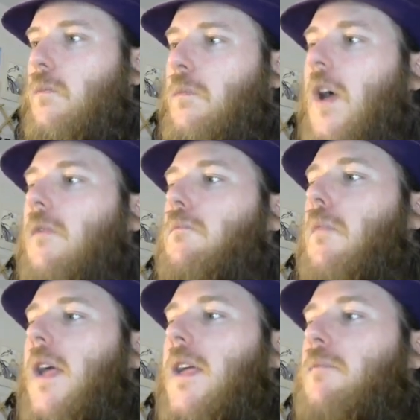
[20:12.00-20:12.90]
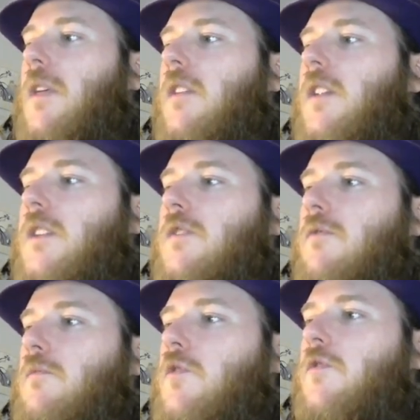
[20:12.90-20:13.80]
But my ability to
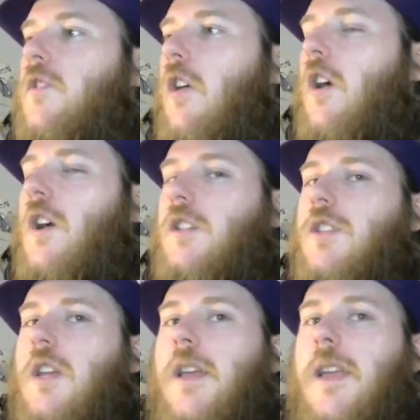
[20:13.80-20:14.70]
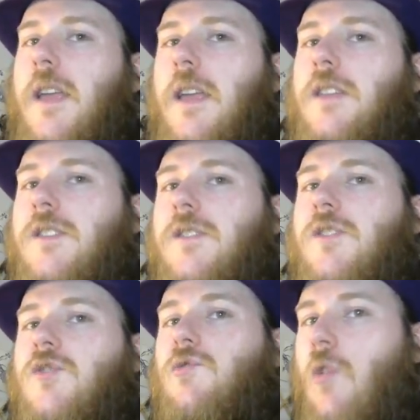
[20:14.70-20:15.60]
remove cards is
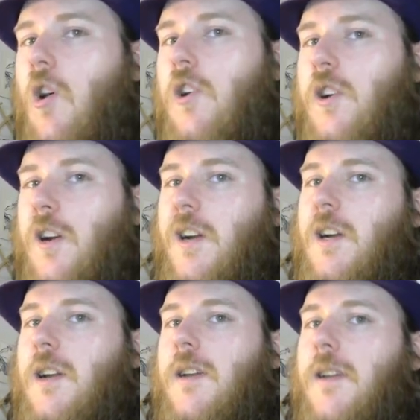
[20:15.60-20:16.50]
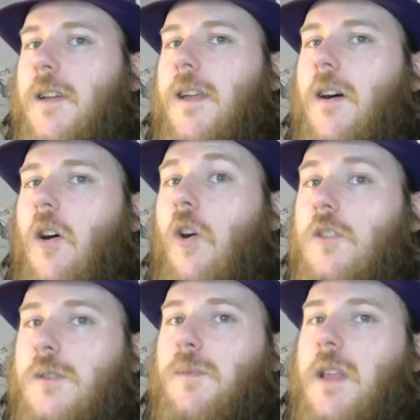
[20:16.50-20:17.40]
stronger,
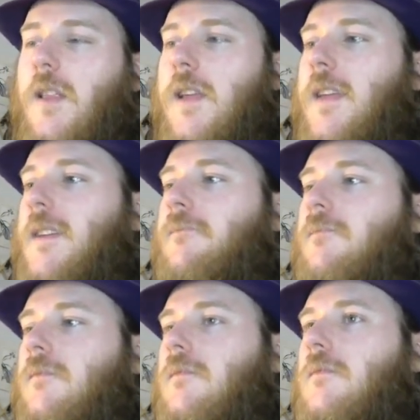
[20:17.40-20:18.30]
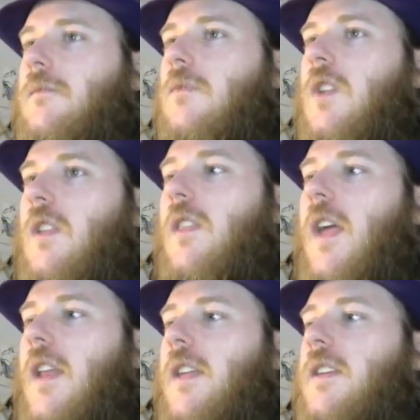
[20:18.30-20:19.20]
ultimately,
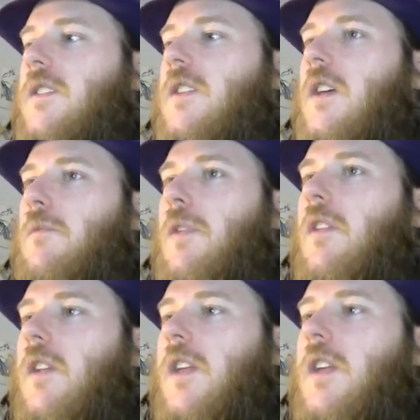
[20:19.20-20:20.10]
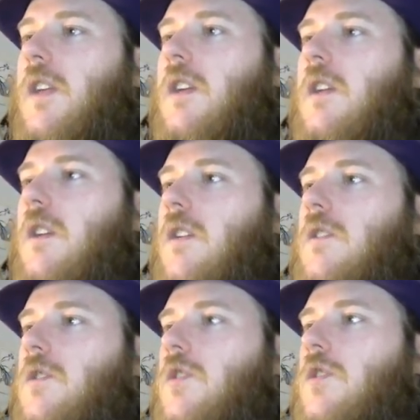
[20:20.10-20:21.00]
than his ability
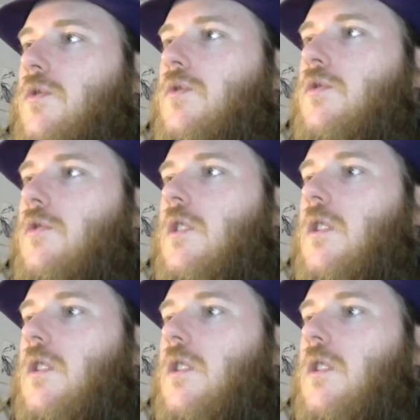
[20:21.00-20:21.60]
to